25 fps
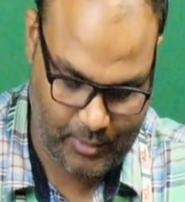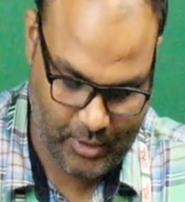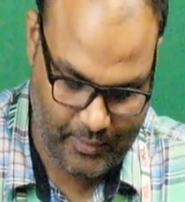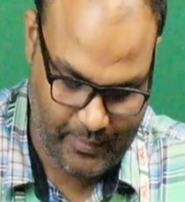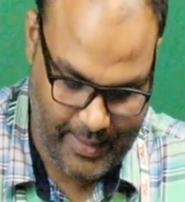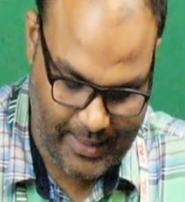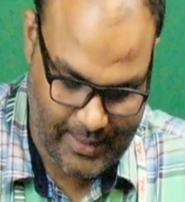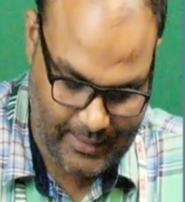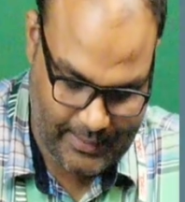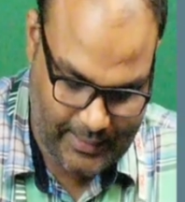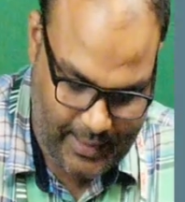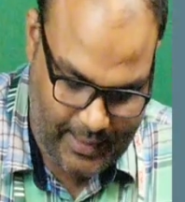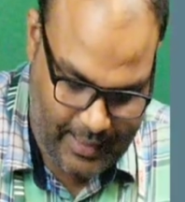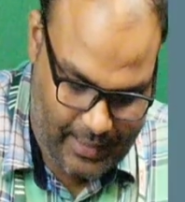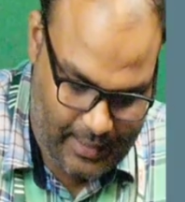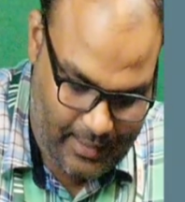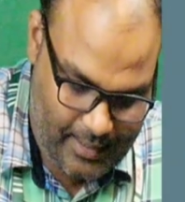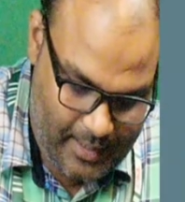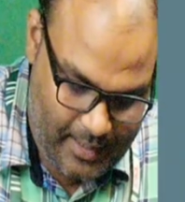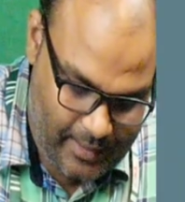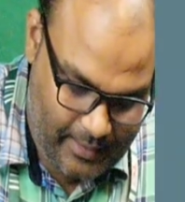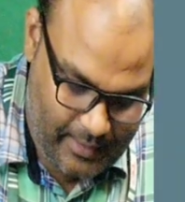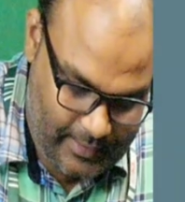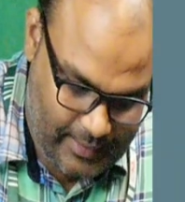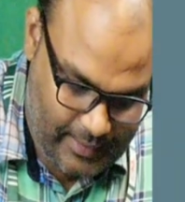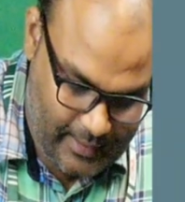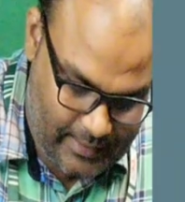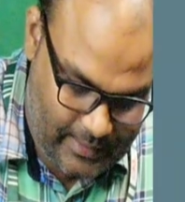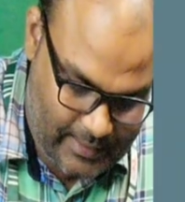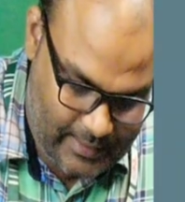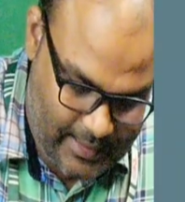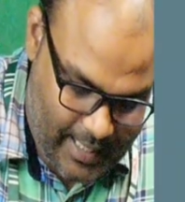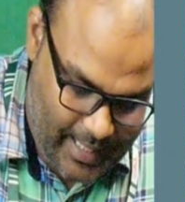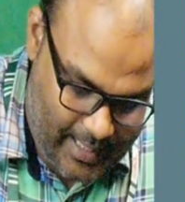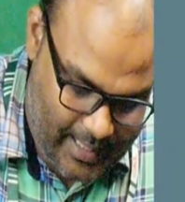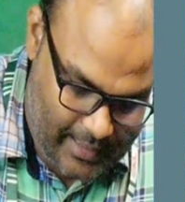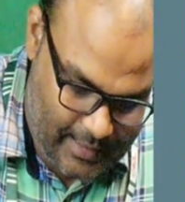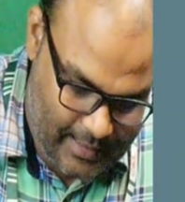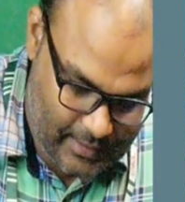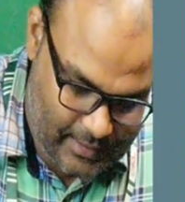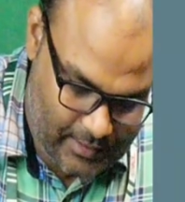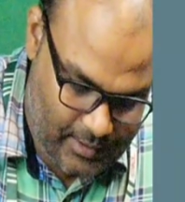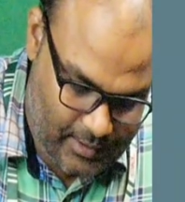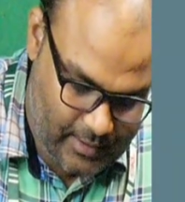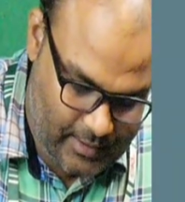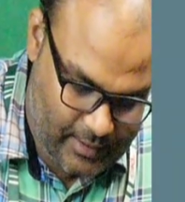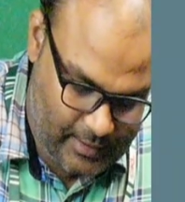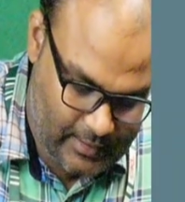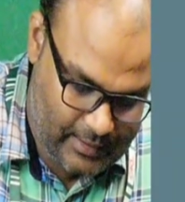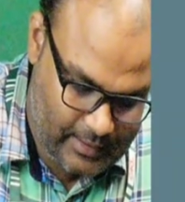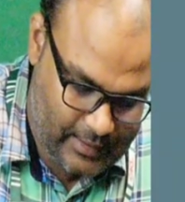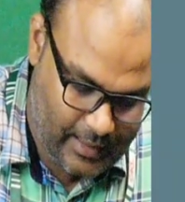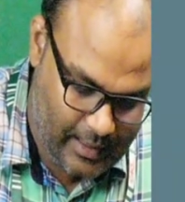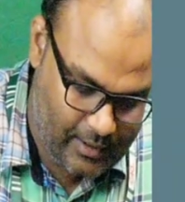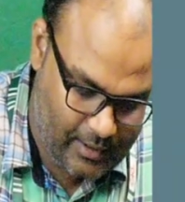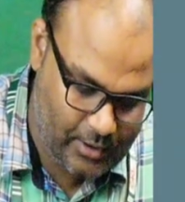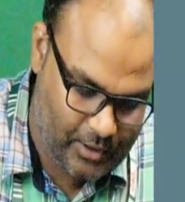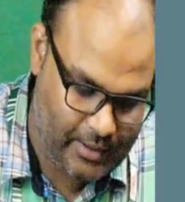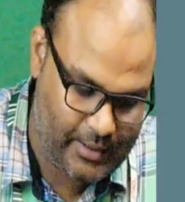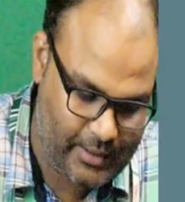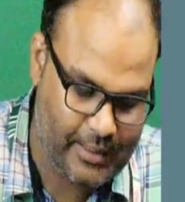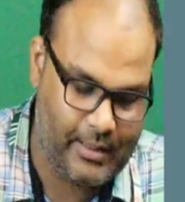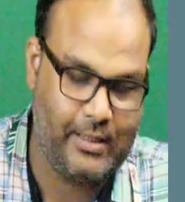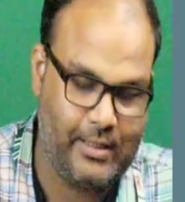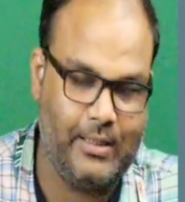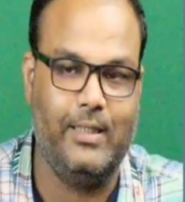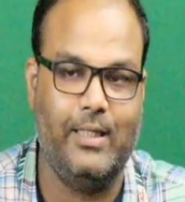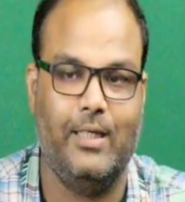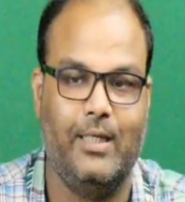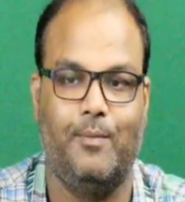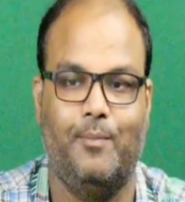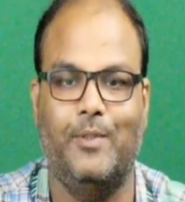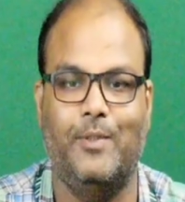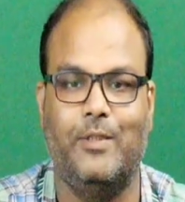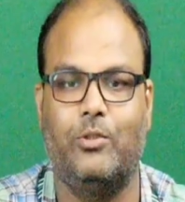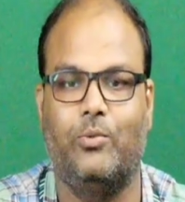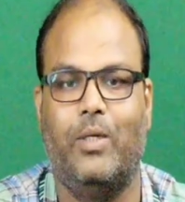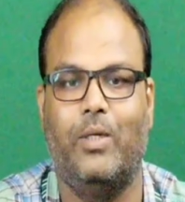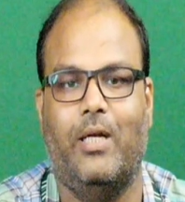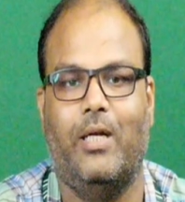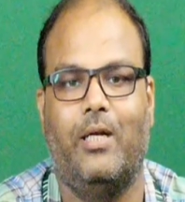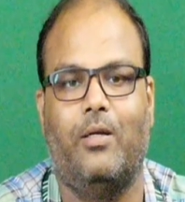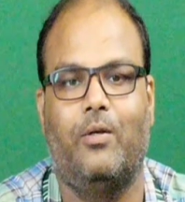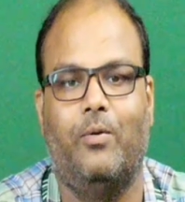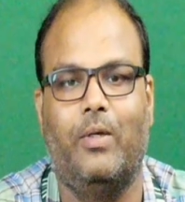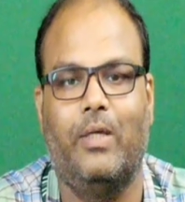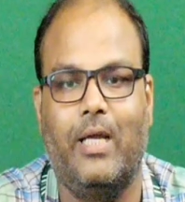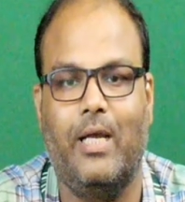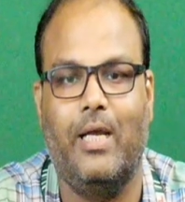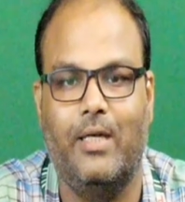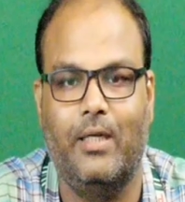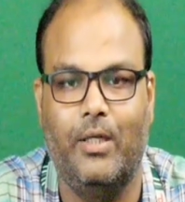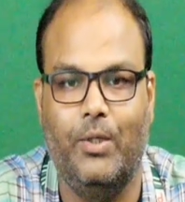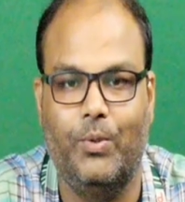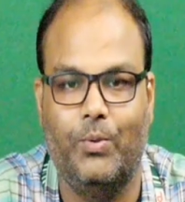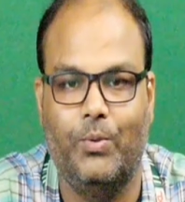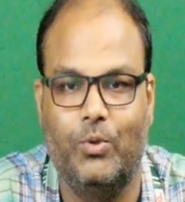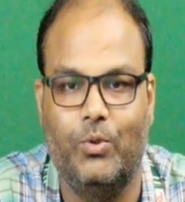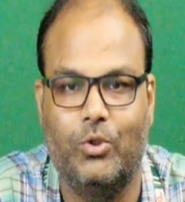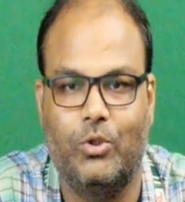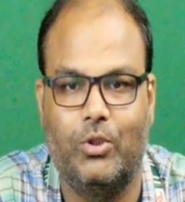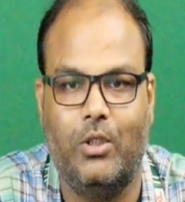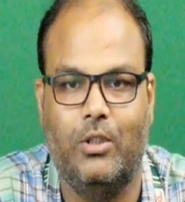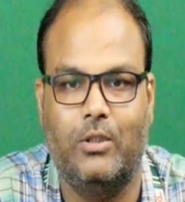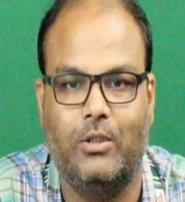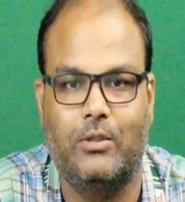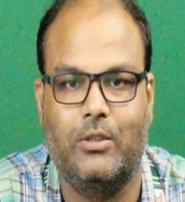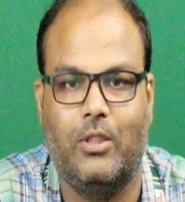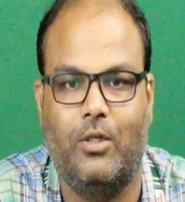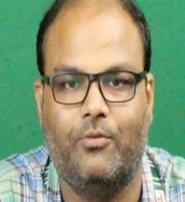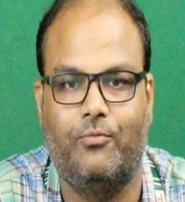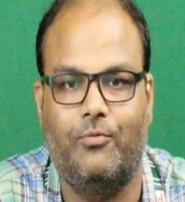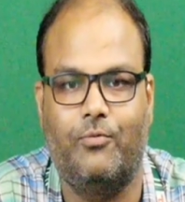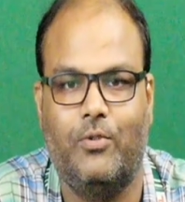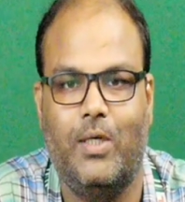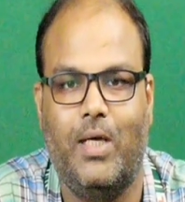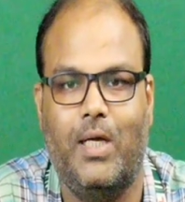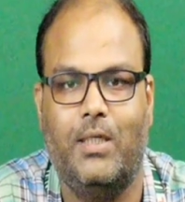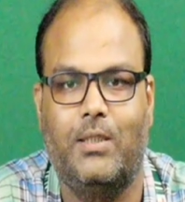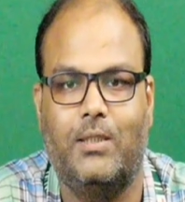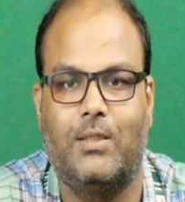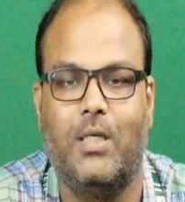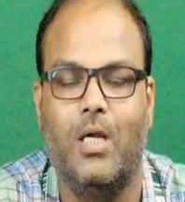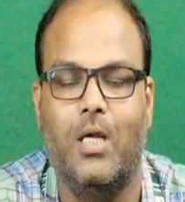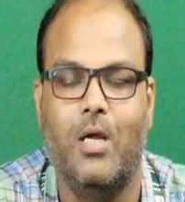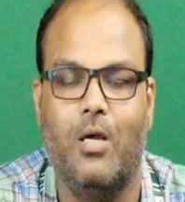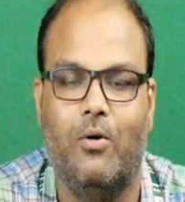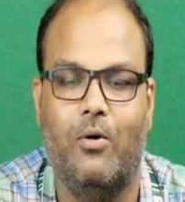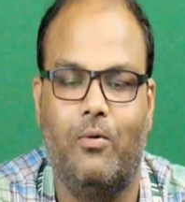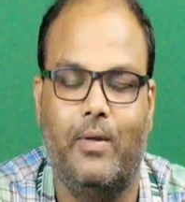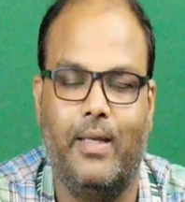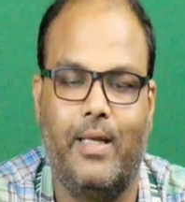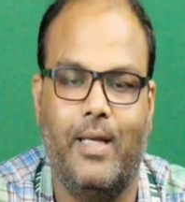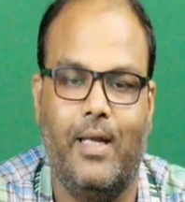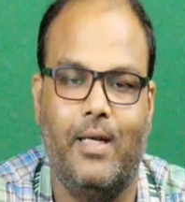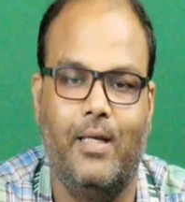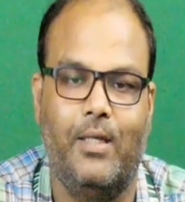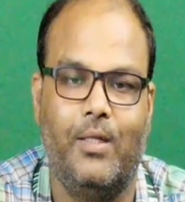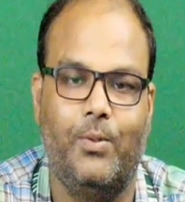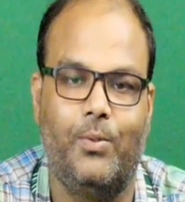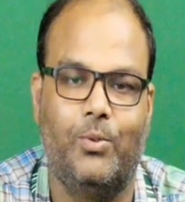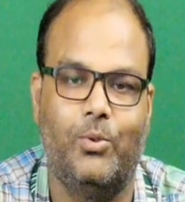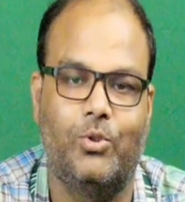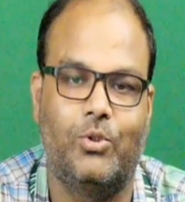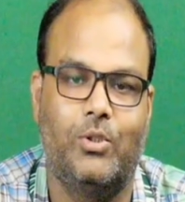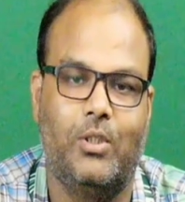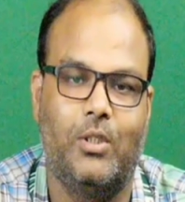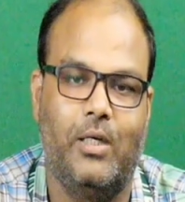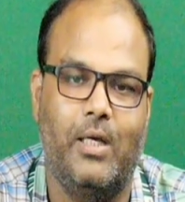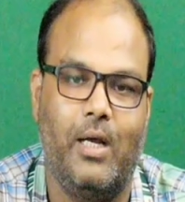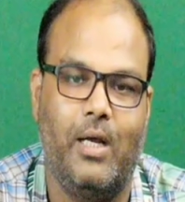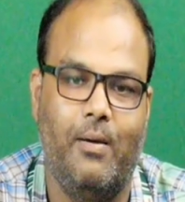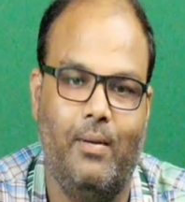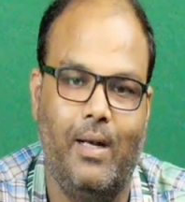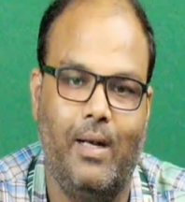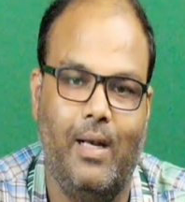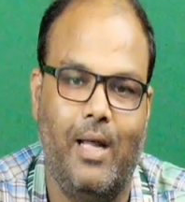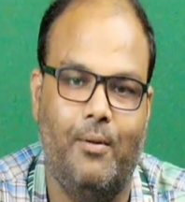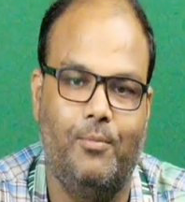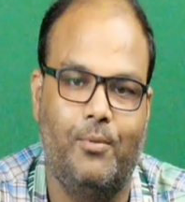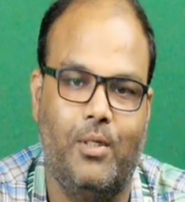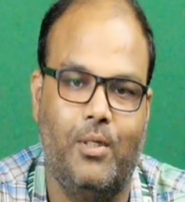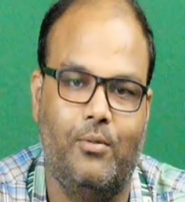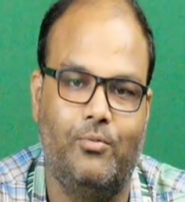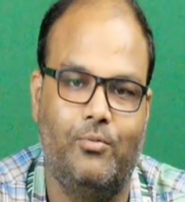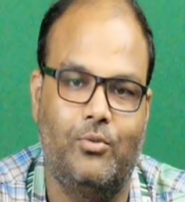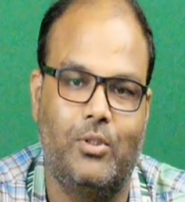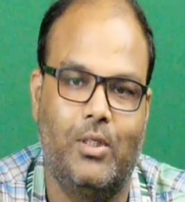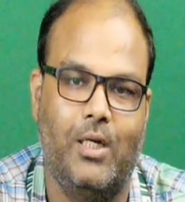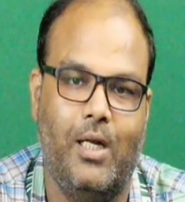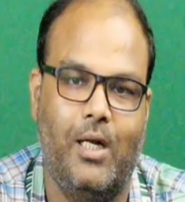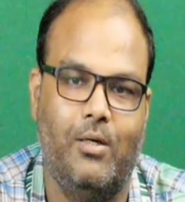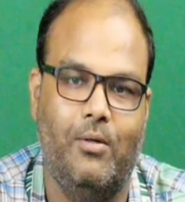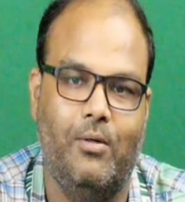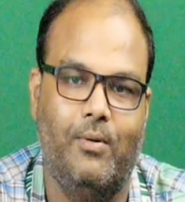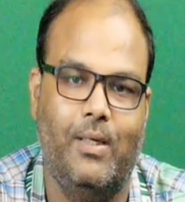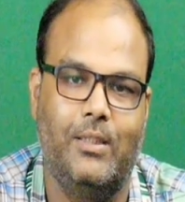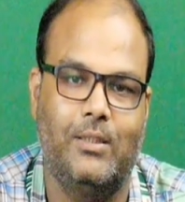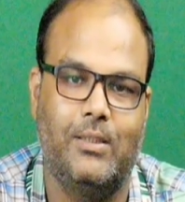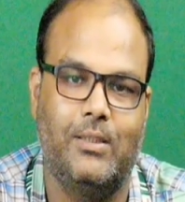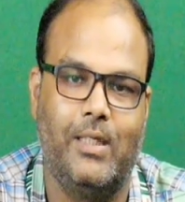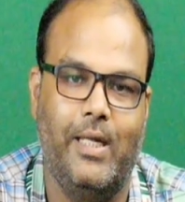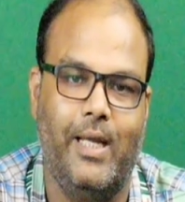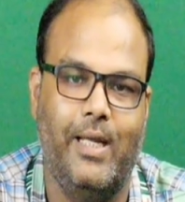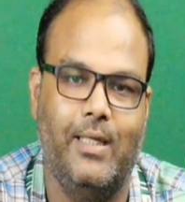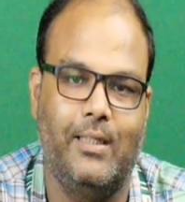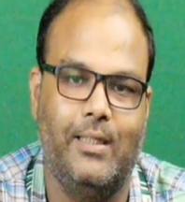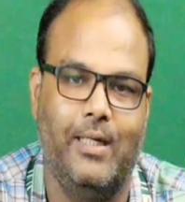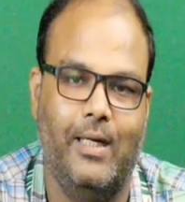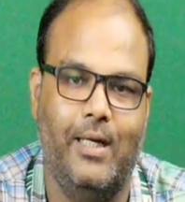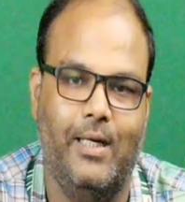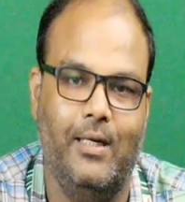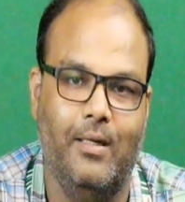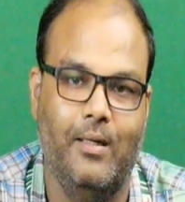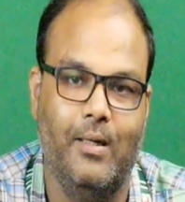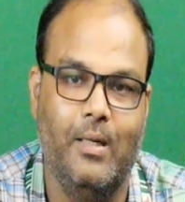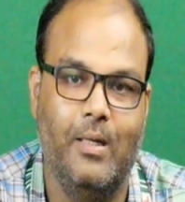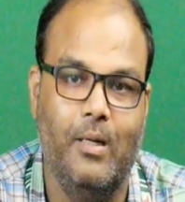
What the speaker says: You can see this side is the digital circuitry. That means we can use the softwares, we can use our laptops, hardwares like that.